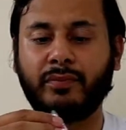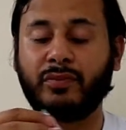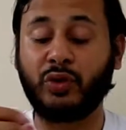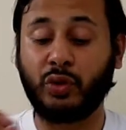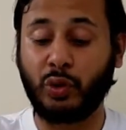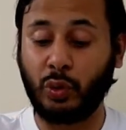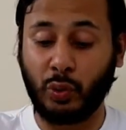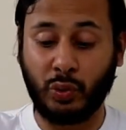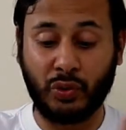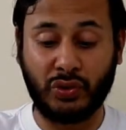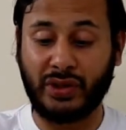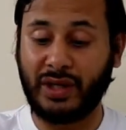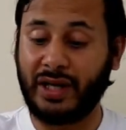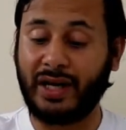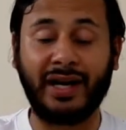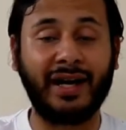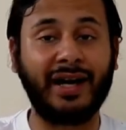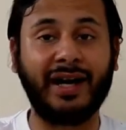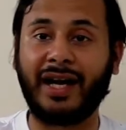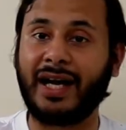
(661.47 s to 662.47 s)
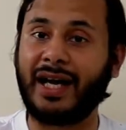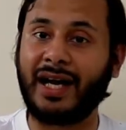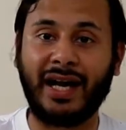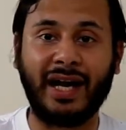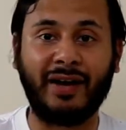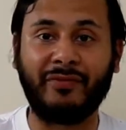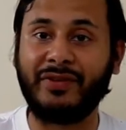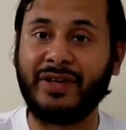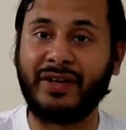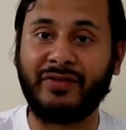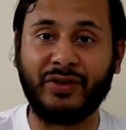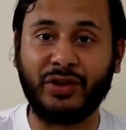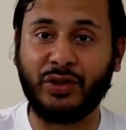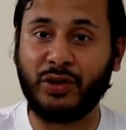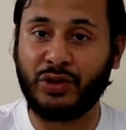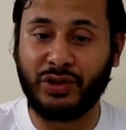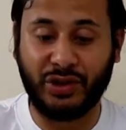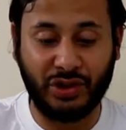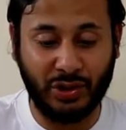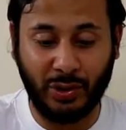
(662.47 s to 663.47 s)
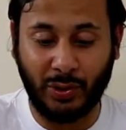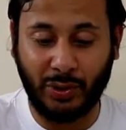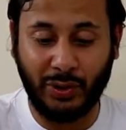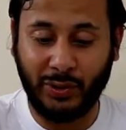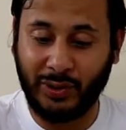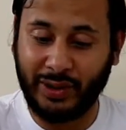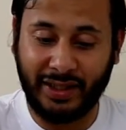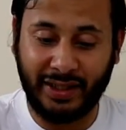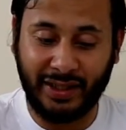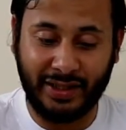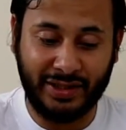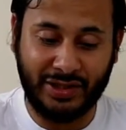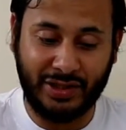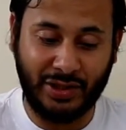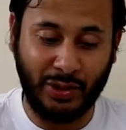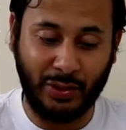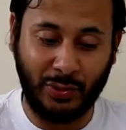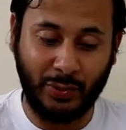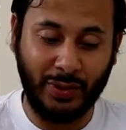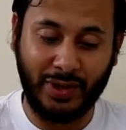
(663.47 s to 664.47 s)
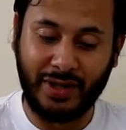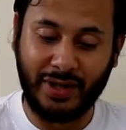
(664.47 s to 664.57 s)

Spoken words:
tools. I've never used a soldering kit, so